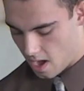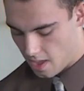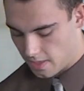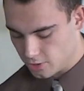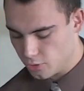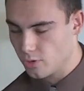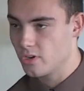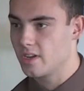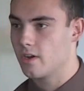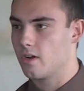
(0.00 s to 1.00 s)
And then
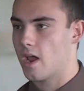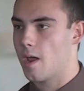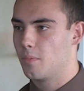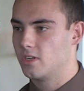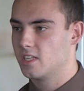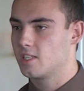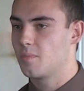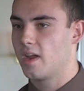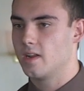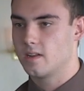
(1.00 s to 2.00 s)
junior year, I
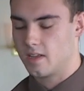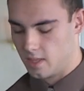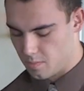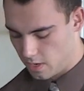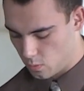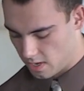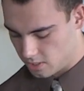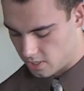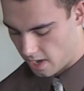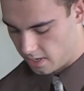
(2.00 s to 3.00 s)
participated in the
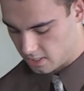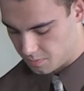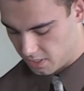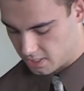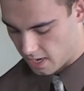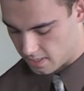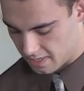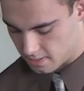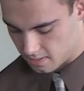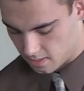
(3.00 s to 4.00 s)
Midwest Chinese Speech
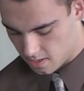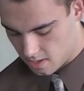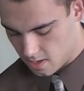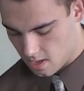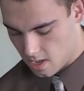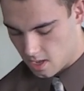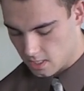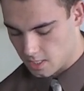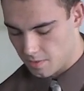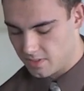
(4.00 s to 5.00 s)
Contest.
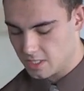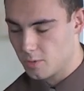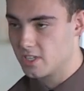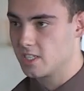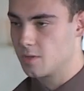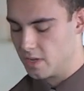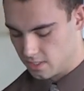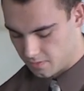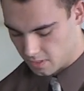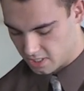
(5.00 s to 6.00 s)
Some of these
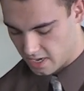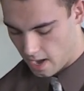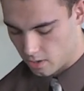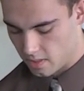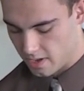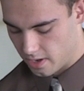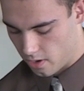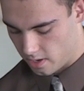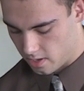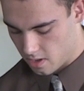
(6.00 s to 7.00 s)
participants from the Chicagoland
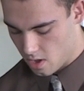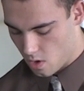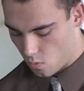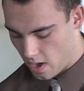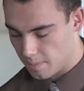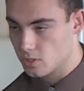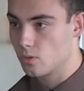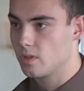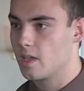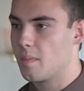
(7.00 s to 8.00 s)
area were
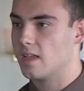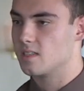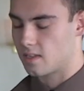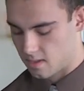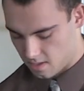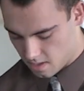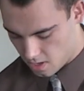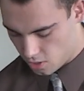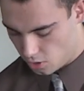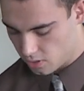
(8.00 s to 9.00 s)
absolutely amazing.
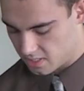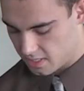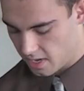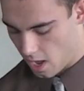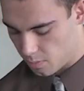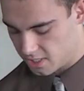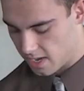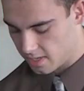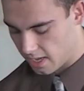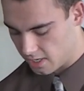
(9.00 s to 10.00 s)
You could see how much
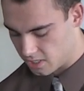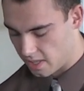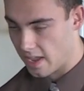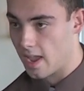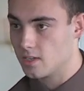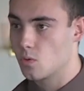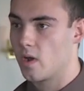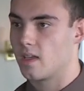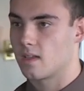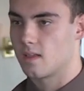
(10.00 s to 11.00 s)
dedication they had to
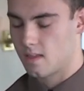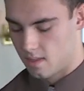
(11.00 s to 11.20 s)
winning.